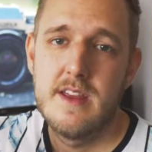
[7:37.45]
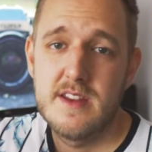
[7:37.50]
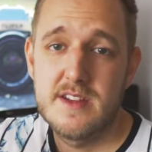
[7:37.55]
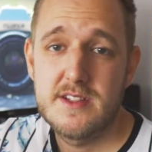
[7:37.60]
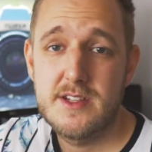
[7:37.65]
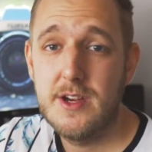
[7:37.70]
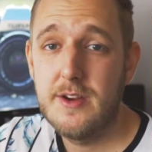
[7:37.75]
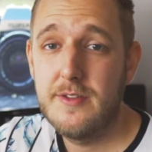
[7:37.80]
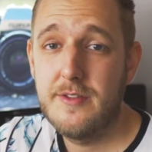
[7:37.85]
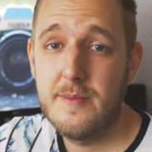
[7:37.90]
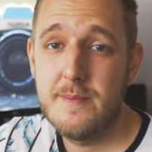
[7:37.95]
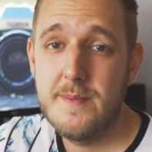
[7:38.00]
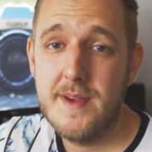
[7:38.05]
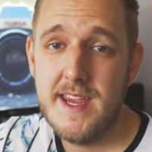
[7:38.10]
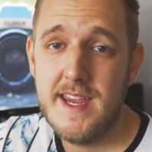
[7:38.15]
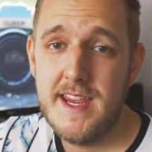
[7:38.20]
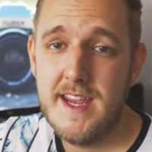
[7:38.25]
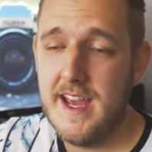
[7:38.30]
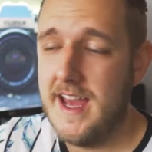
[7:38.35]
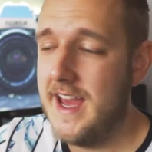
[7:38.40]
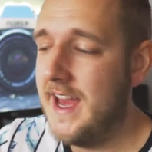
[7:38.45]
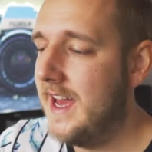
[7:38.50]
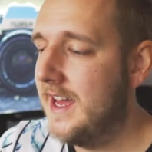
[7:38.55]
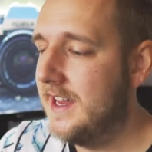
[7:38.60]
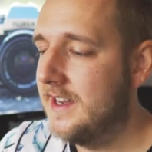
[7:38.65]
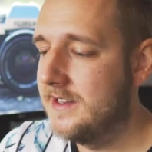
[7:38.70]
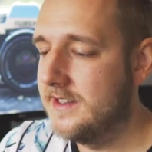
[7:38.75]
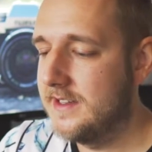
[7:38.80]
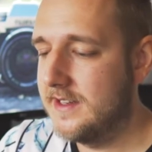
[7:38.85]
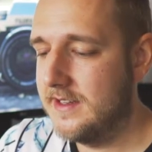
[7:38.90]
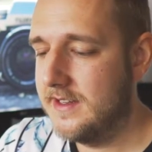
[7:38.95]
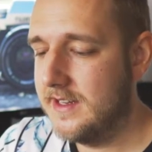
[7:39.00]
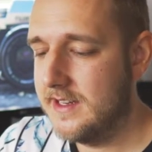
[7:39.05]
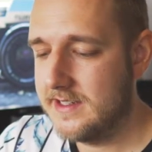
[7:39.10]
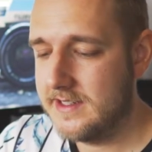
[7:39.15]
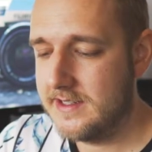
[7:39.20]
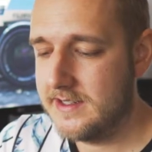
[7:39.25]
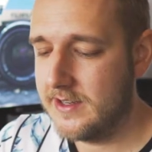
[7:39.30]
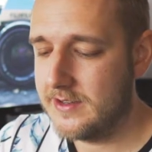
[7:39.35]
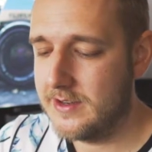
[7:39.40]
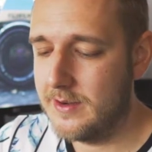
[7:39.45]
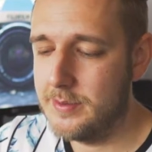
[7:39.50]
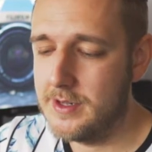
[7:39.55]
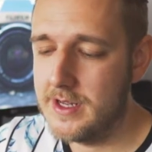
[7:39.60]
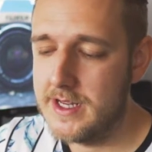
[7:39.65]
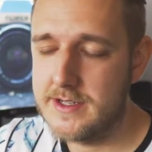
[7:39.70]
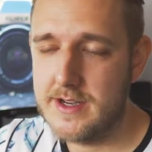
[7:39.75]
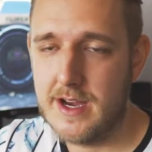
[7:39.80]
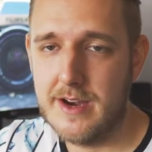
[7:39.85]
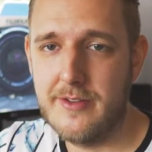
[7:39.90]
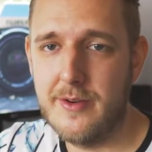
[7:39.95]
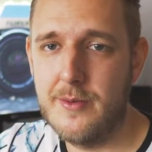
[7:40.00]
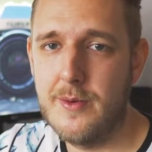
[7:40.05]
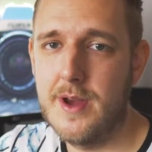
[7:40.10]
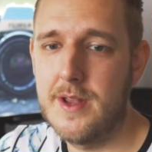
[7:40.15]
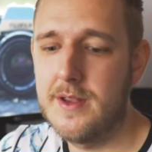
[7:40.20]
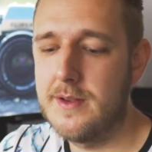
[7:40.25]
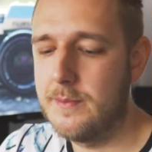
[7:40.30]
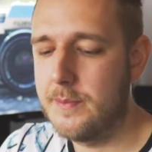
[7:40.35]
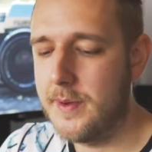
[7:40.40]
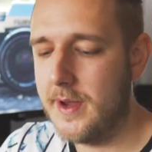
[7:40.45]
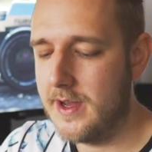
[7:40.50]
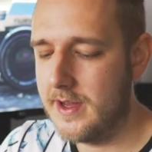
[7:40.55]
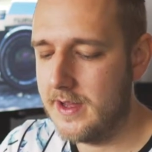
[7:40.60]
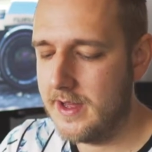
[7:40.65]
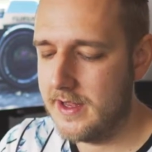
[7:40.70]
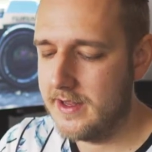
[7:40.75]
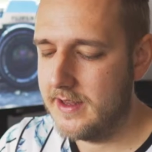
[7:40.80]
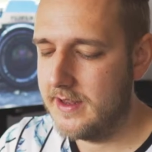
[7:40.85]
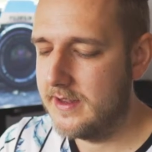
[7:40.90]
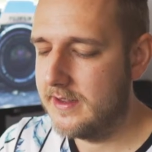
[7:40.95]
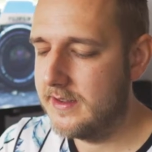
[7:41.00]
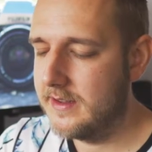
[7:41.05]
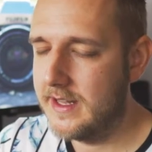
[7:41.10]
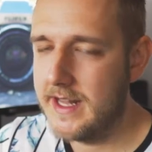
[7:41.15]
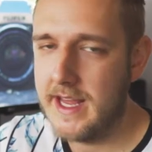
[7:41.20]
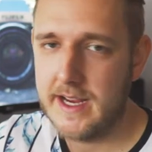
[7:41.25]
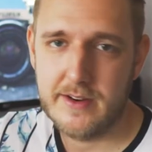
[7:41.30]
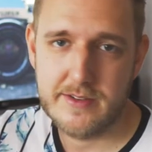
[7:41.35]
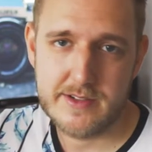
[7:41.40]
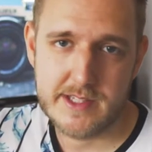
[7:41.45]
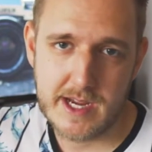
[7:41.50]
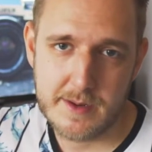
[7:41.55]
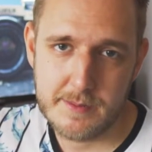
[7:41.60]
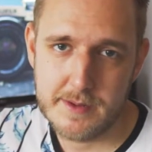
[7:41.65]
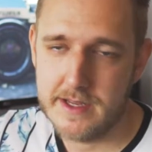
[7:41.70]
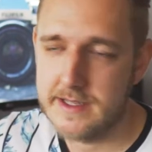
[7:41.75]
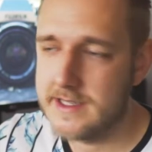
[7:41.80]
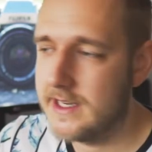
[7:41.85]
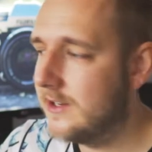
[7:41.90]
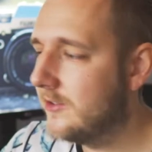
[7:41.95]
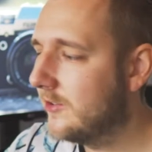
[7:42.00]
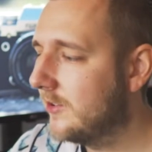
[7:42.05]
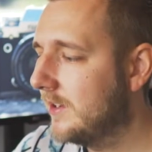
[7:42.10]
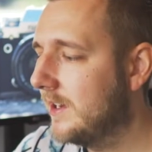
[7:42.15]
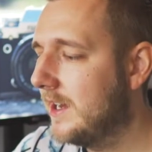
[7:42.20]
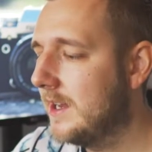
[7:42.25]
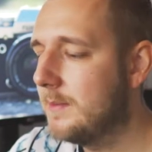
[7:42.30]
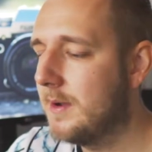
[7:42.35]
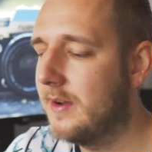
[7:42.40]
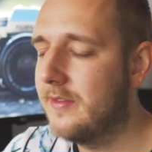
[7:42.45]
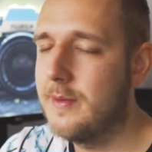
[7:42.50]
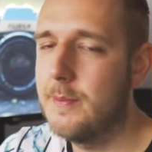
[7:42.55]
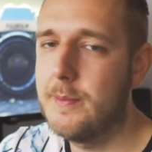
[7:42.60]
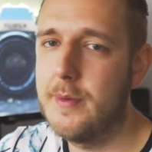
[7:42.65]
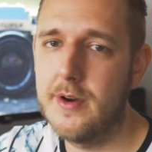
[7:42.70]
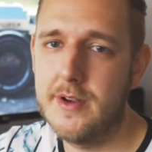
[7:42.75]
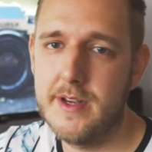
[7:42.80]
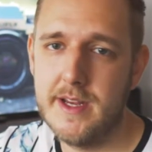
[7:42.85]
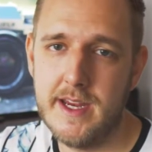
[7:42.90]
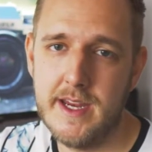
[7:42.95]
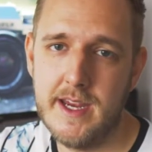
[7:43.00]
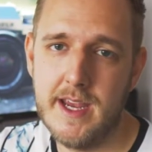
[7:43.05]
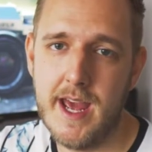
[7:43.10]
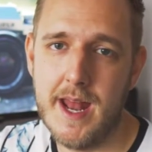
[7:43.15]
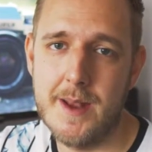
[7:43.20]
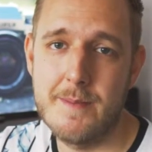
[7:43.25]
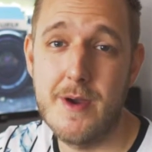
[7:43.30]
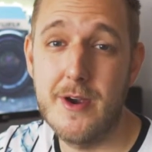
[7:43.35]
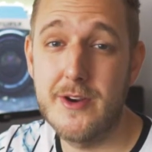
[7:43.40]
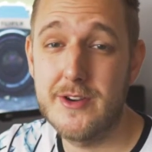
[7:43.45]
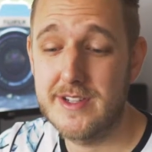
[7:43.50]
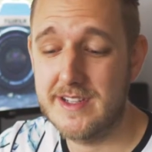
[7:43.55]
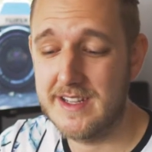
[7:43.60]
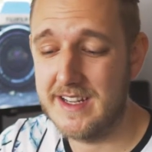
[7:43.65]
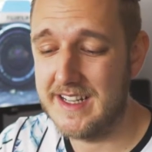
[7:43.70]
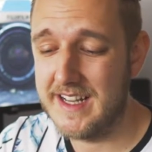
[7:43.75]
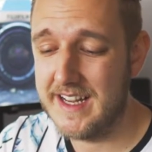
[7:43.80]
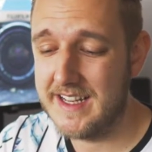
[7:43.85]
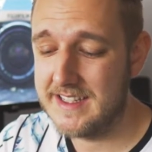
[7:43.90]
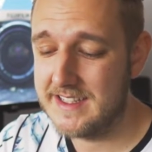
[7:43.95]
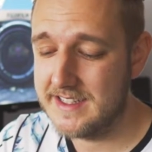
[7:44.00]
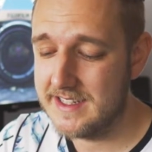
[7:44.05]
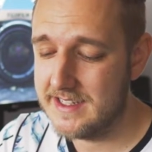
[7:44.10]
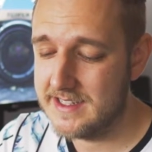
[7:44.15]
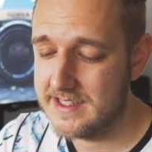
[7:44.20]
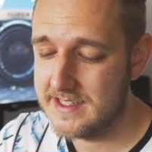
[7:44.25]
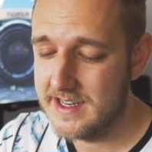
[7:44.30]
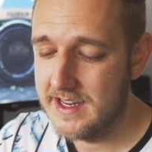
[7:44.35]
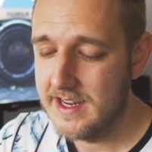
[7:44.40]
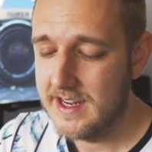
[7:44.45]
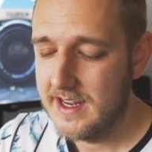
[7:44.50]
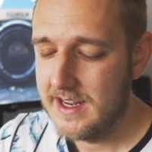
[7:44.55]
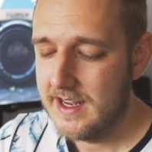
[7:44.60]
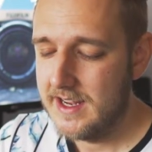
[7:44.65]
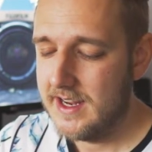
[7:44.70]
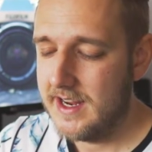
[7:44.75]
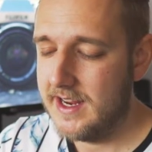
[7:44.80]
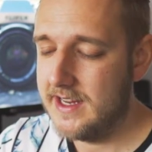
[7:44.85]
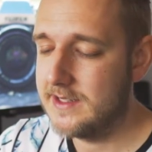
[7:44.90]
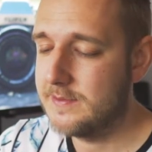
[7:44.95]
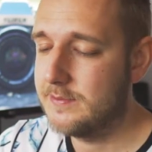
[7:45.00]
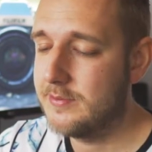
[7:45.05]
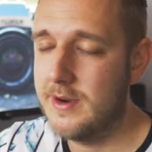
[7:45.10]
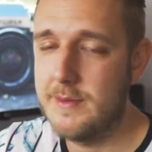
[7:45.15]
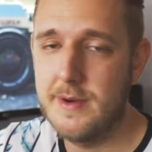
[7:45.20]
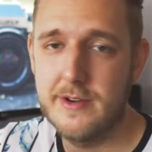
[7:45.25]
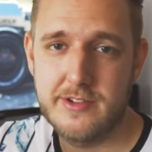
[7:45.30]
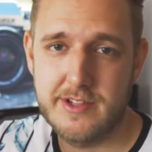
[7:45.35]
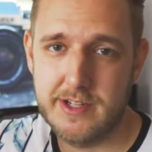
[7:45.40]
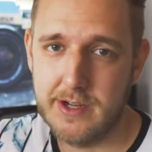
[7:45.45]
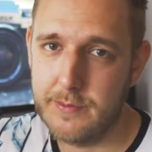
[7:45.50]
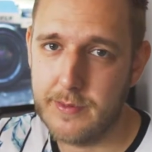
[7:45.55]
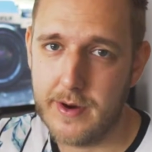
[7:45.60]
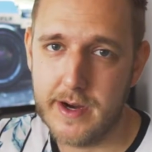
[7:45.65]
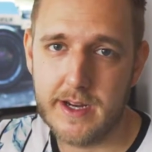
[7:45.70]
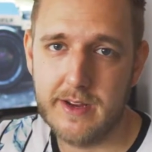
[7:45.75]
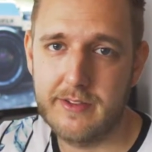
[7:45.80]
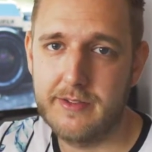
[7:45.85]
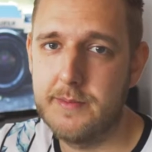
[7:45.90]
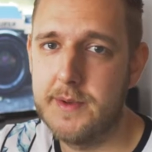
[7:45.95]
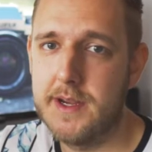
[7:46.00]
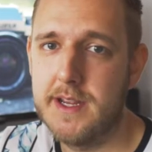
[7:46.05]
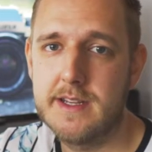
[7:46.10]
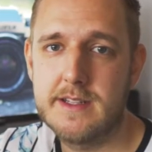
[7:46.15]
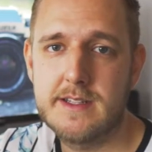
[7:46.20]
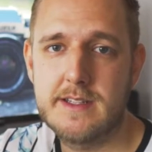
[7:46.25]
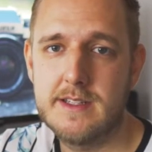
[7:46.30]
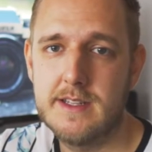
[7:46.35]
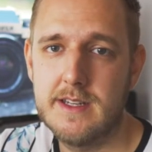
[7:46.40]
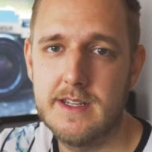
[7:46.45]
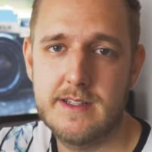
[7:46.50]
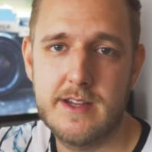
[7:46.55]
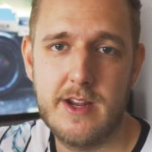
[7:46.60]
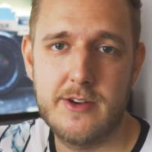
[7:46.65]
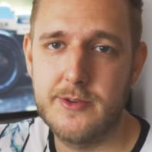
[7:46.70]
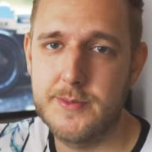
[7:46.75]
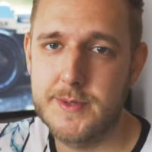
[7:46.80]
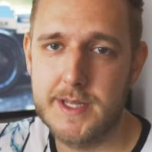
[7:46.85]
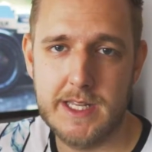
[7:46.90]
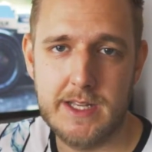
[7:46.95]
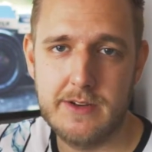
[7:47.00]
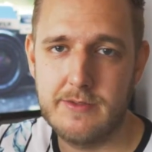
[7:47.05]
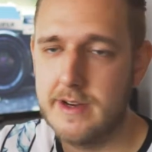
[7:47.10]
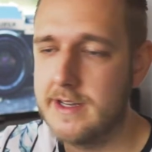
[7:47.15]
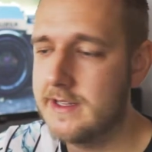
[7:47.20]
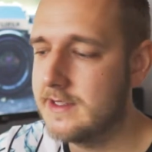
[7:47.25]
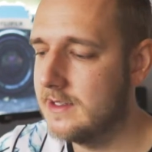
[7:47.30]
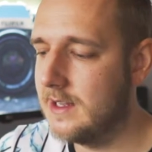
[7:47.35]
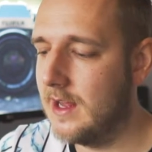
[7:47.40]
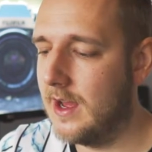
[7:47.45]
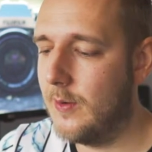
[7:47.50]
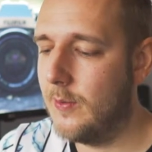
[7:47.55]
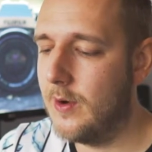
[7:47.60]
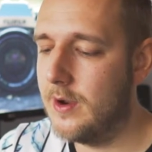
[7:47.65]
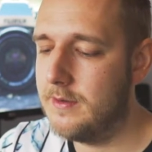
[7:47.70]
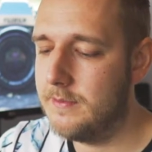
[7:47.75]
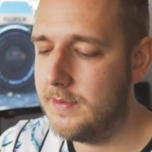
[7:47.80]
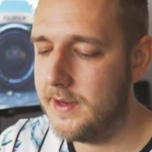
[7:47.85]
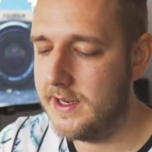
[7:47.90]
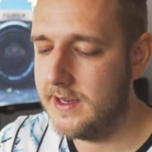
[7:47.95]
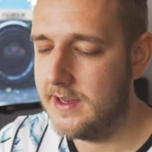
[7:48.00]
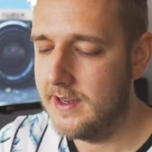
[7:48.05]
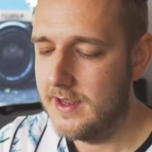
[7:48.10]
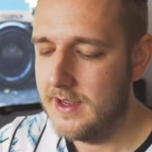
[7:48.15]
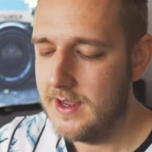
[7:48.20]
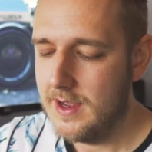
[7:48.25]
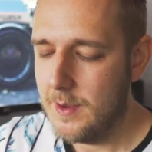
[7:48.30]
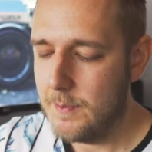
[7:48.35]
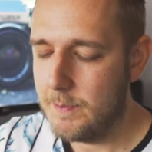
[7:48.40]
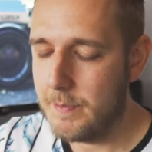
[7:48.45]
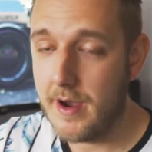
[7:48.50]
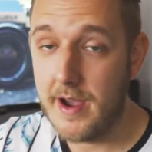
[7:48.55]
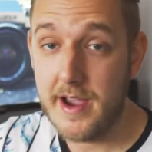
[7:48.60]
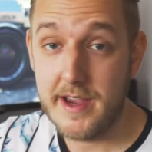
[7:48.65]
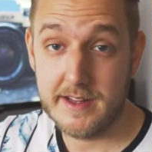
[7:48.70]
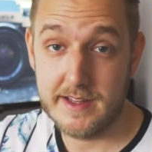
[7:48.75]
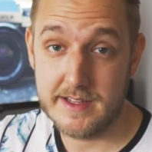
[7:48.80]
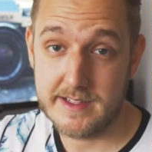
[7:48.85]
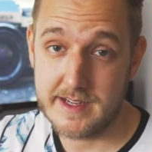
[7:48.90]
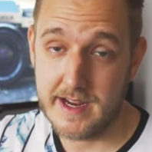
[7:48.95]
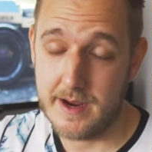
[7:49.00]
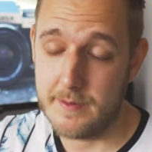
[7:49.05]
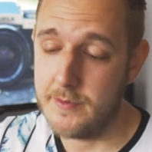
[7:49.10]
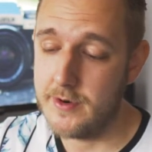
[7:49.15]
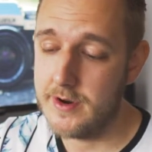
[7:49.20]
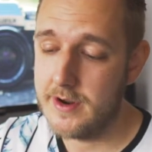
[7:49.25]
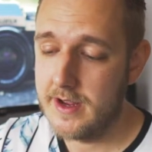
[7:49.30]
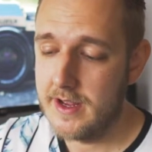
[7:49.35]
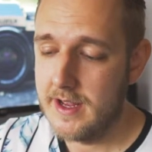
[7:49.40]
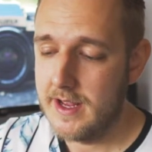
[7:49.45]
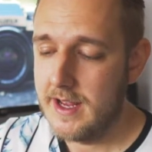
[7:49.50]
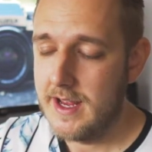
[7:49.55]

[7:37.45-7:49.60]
So for me, and this doesn't apply to everyone, but the lack of stabilization in both the body and most of the lenses is pretty much a deal breaker for me. It's 100% the reason I won't be buying this camera.